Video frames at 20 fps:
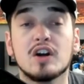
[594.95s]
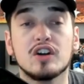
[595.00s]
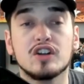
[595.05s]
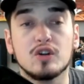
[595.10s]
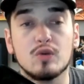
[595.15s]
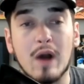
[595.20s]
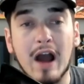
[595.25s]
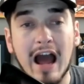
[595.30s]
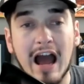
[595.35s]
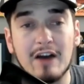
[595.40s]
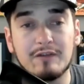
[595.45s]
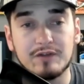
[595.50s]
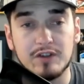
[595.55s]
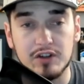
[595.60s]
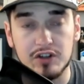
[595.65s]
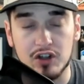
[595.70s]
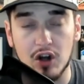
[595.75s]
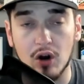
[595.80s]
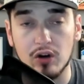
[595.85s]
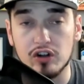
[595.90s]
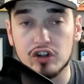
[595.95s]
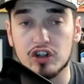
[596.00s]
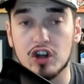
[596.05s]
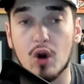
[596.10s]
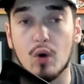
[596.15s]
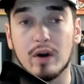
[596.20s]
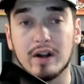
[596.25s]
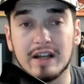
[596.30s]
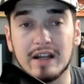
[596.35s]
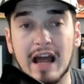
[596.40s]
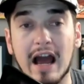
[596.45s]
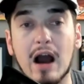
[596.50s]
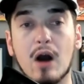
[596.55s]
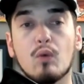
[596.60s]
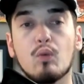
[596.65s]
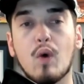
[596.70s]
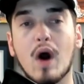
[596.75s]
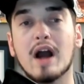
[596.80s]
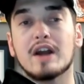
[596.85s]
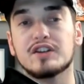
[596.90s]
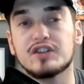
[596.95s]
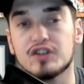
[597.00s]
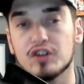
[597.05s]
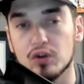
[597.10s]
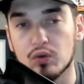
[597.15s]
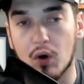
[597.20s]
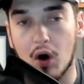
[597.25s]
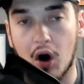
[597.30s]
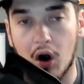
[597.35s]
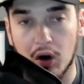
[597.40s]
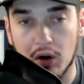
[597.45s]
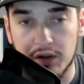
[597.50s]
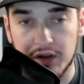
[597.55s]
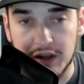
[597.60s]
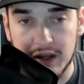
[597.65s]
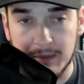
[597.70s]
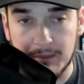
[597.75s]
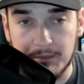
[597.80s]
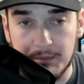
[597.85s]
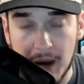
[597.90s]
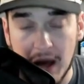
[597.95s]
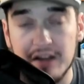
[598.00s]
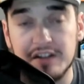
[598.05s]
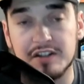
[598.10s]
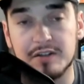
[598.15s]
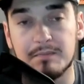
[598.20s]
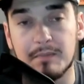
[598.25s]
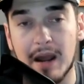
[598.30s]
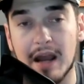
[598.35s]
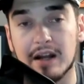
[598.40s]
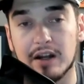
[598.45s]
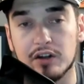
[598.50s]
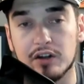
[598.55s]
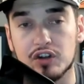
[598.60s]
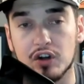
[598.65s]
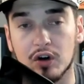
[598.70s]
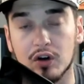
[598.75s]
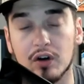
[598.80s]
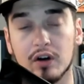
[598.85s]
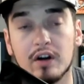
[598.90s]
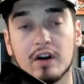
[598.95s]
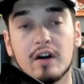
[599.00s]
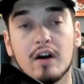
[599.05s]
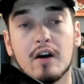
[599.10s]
You have to start showing now why you are the best manager